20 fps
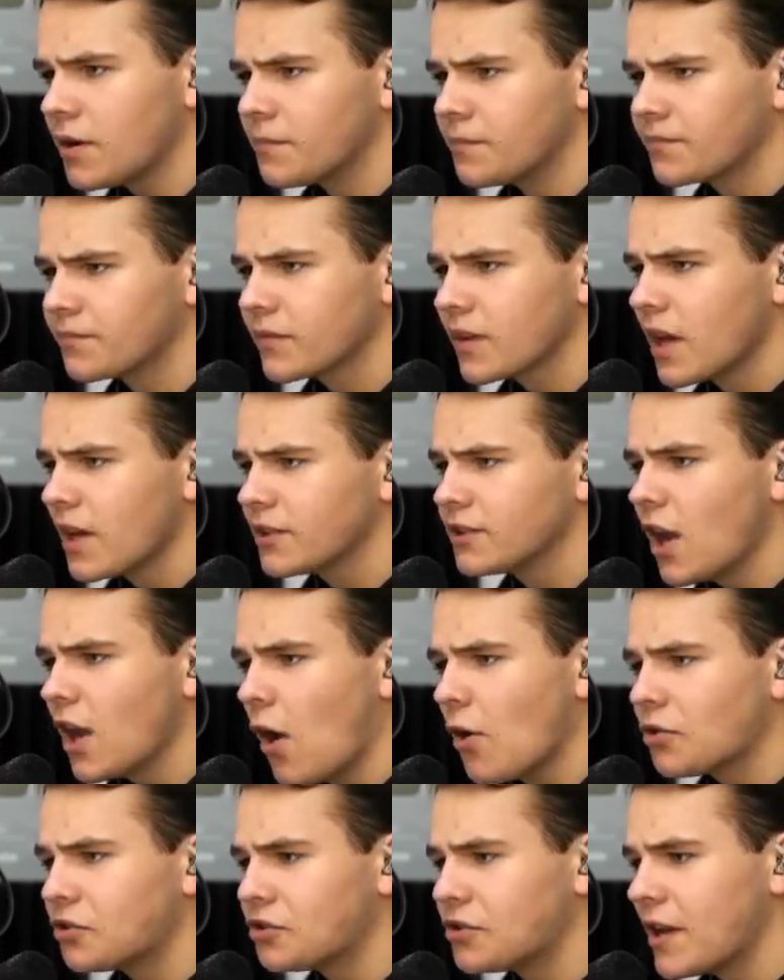Good.
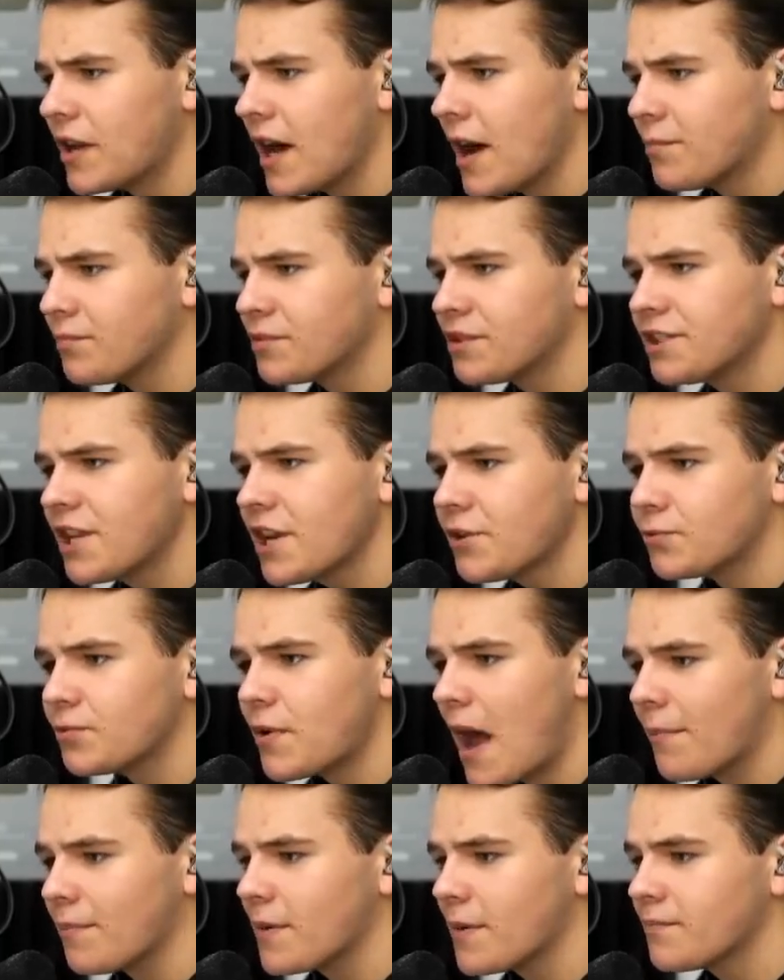So, sit
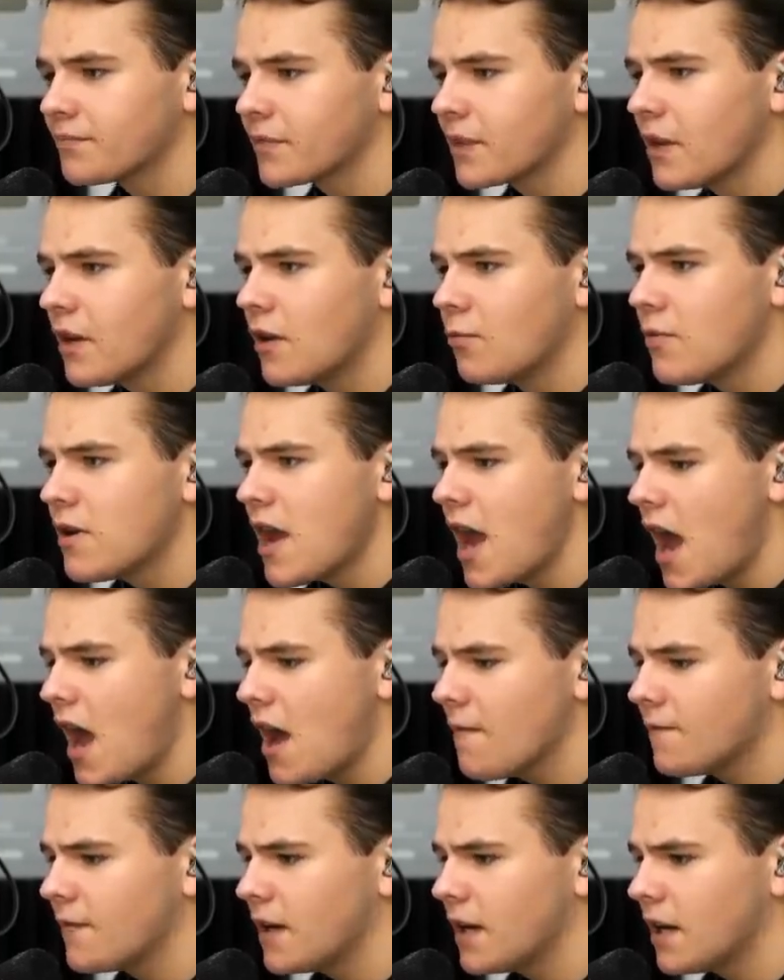rep. We
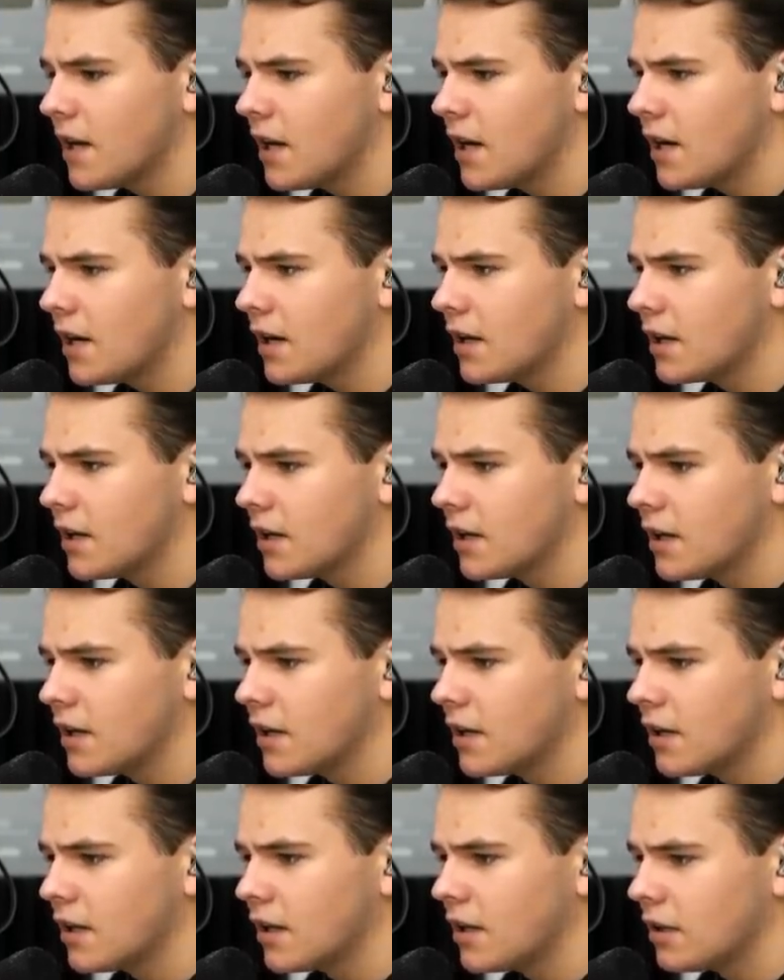have
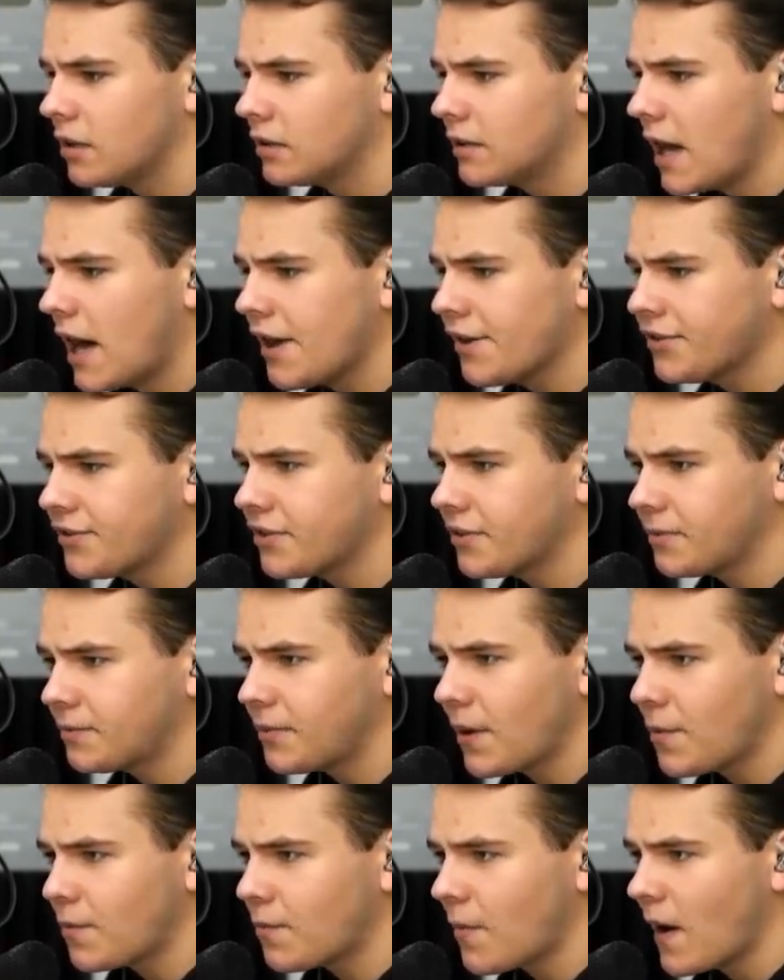lost the
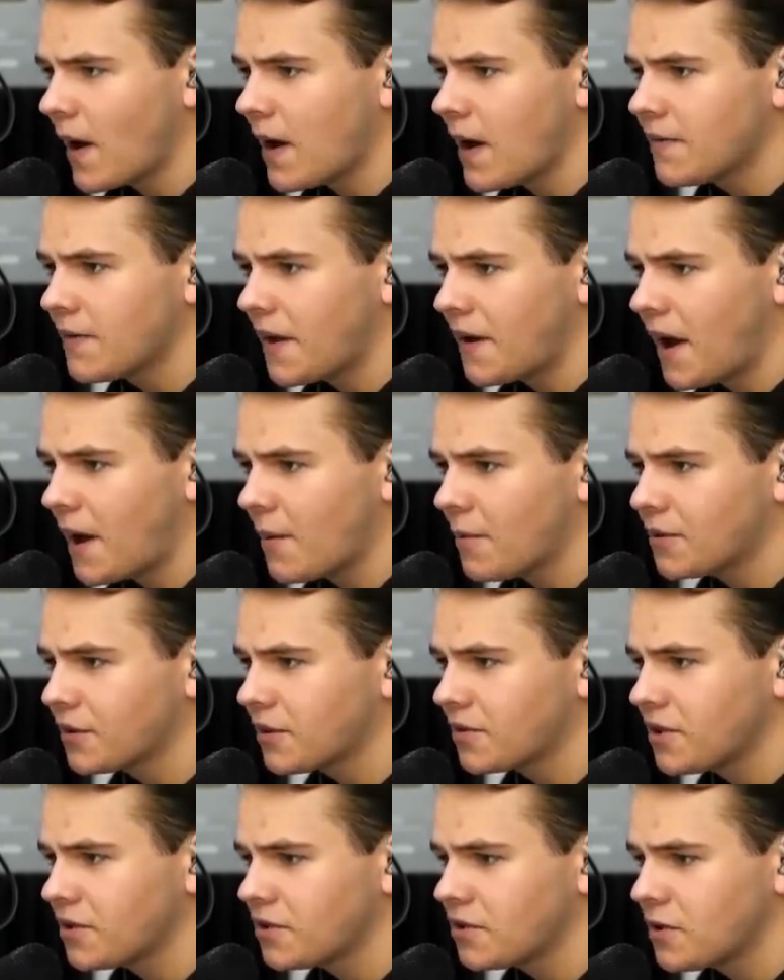runway that I
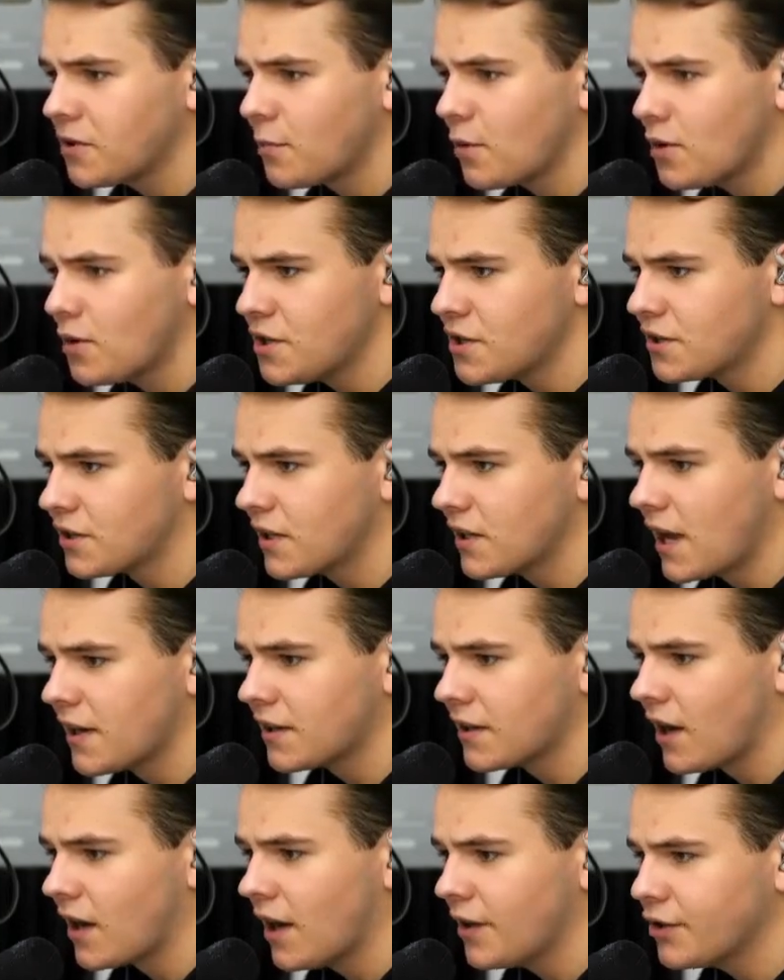was going to emergency
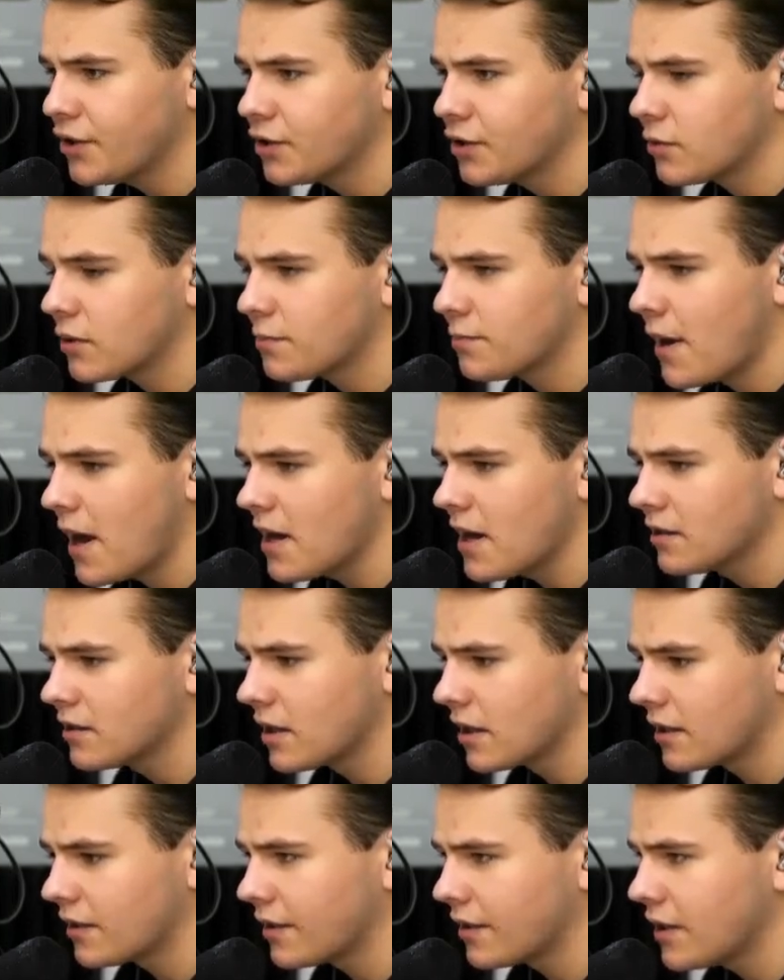landing on, so we're
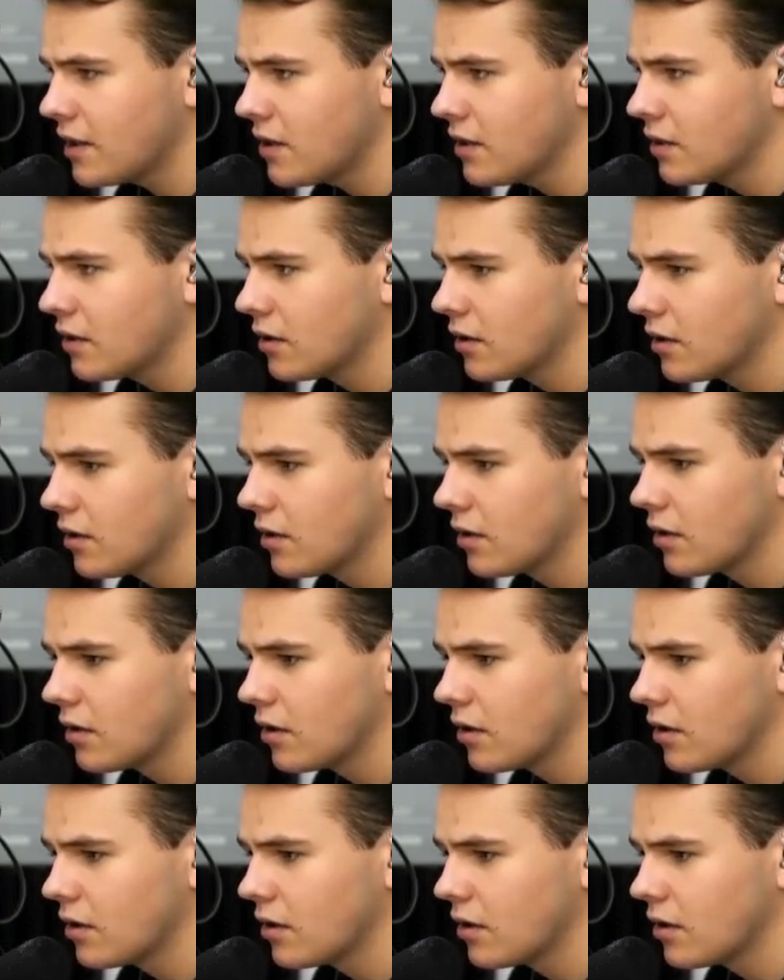basically...